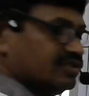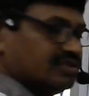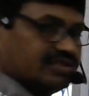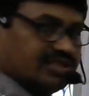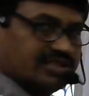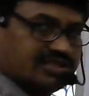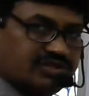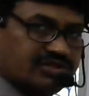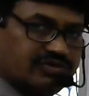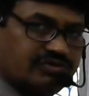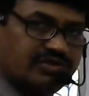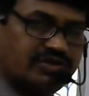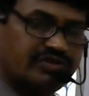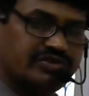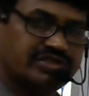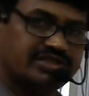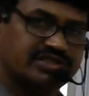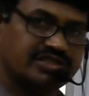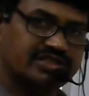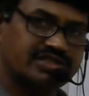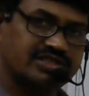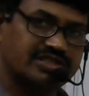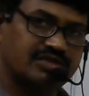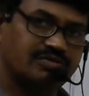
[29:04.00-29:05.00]
Just now we have
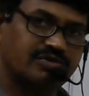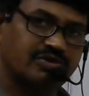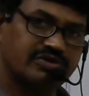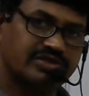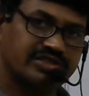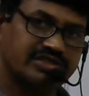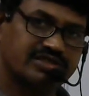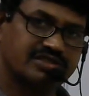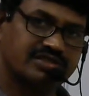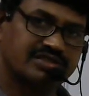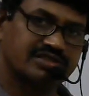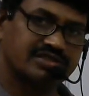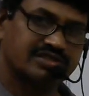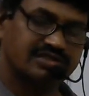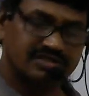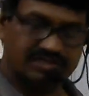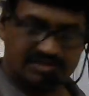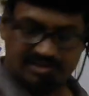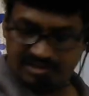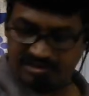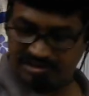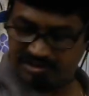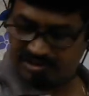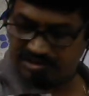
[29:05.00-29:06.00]
discussed about this.
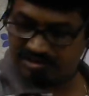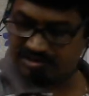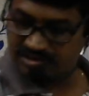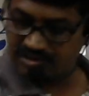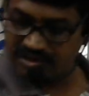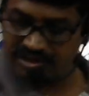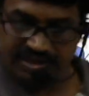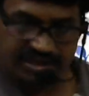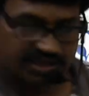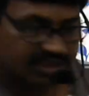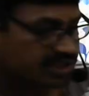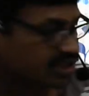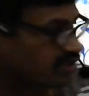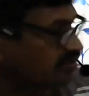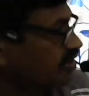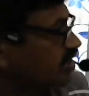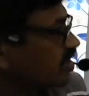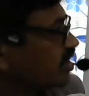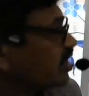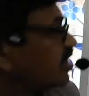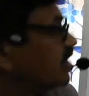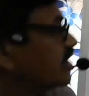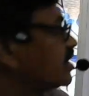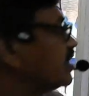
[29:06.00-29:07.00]
So like this we
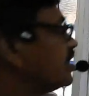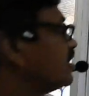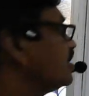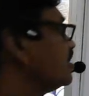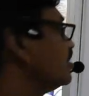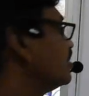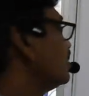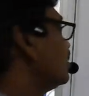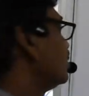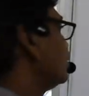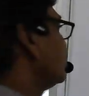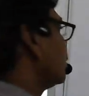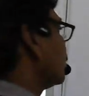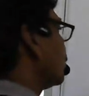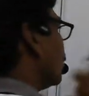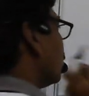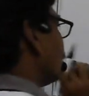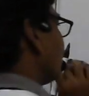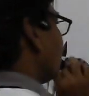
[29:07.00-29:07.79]
can write. Short